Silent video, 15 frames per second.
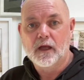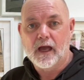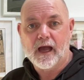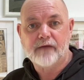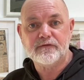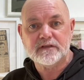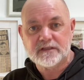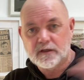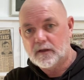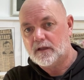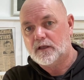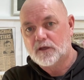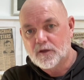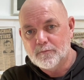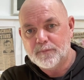having to
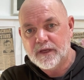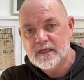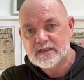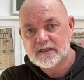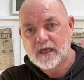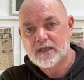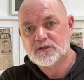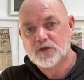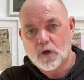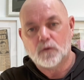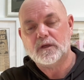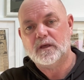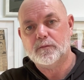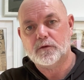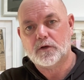compete against
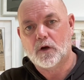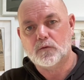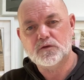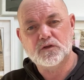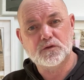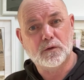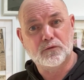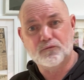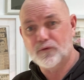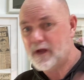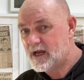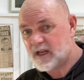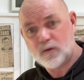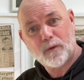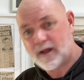goalkeeping coaches who are
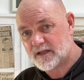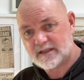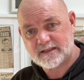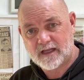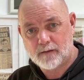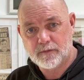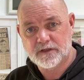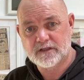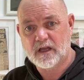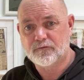really well established.